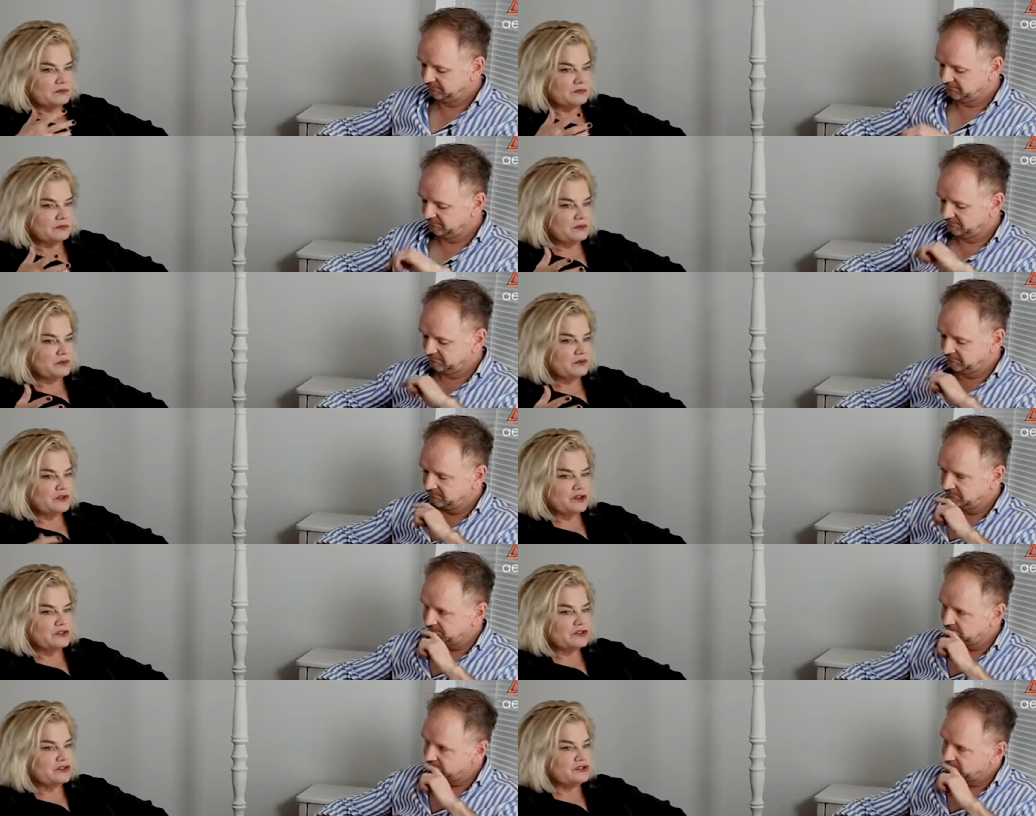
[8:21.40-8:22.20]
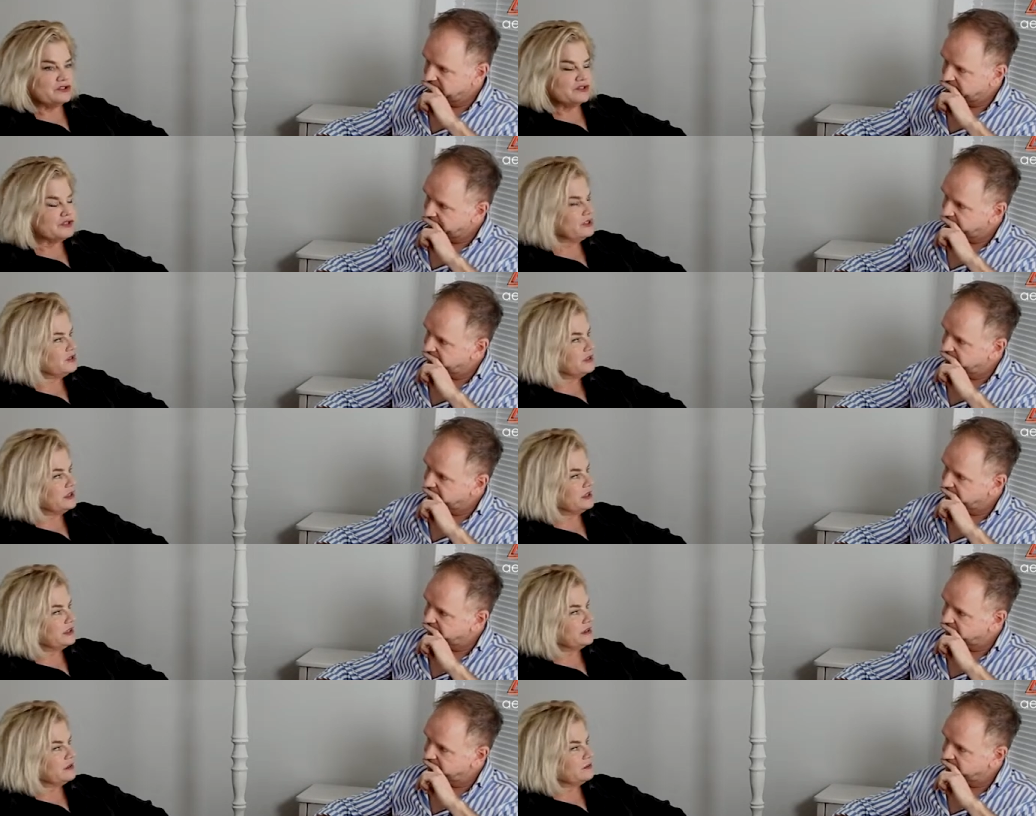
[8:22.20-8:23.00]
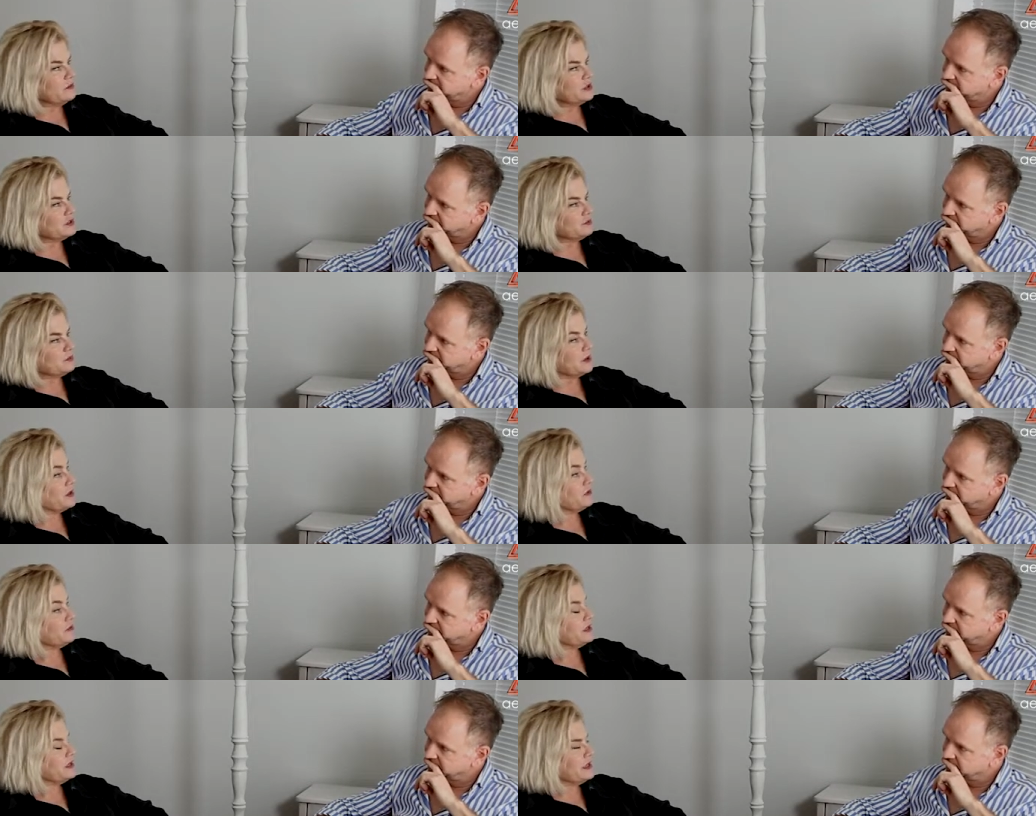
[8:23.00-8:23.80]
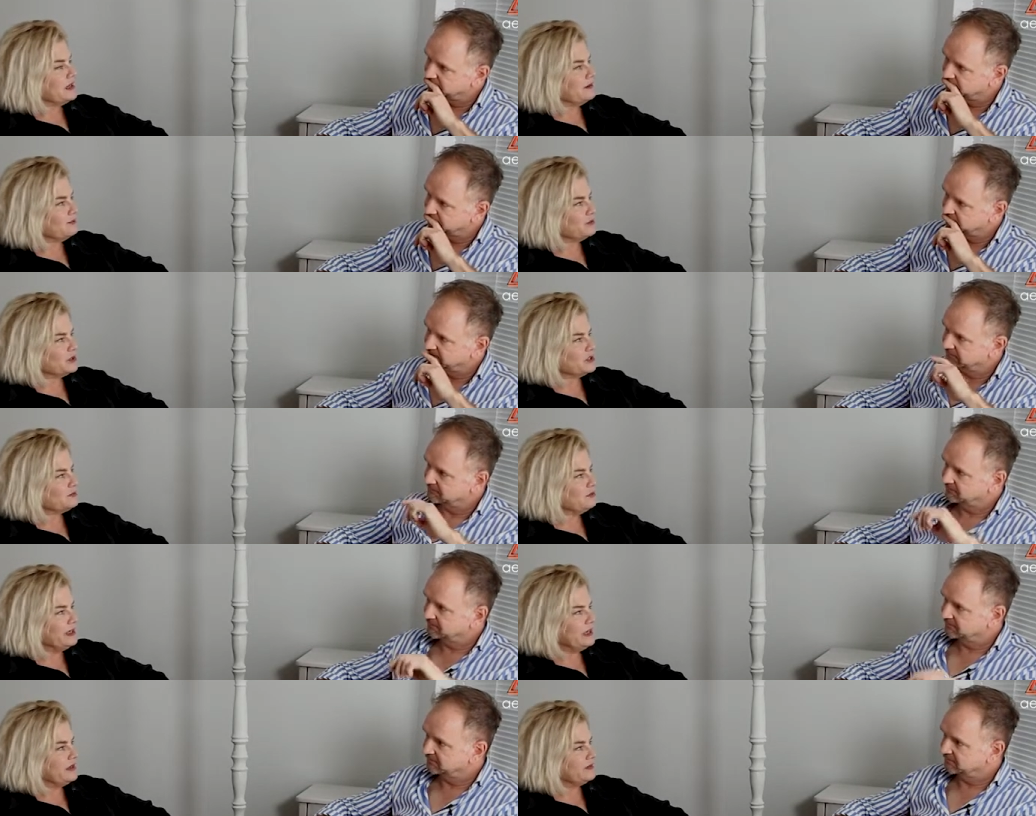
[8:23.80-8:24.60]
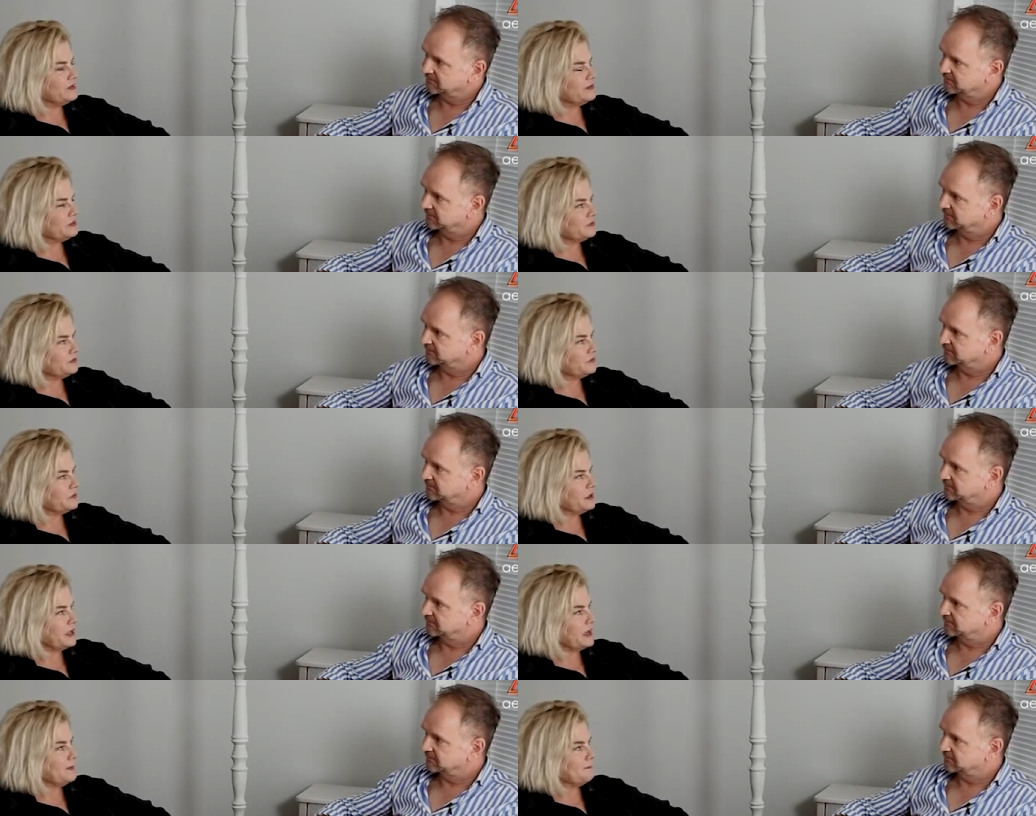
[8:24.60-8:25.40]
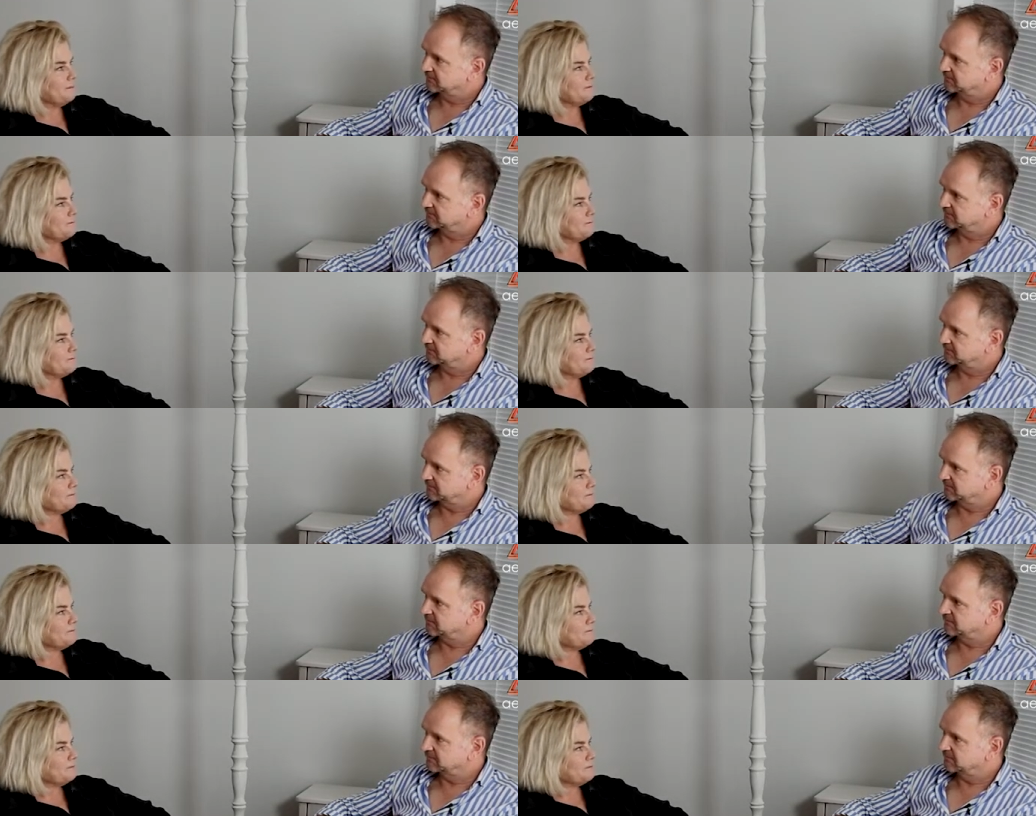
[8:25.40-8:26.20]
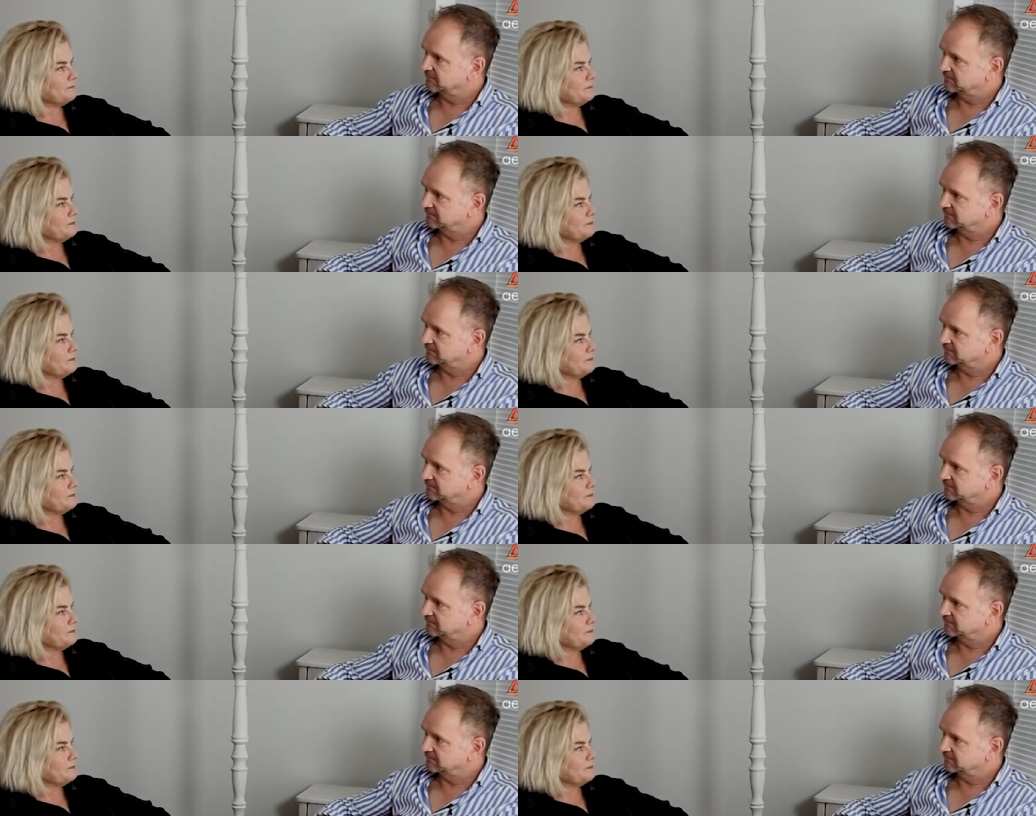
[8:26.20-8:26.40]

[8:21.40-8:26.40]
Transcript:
Speaker 1: move on to seeing what's bothering them, what's meaningful for them. Mm.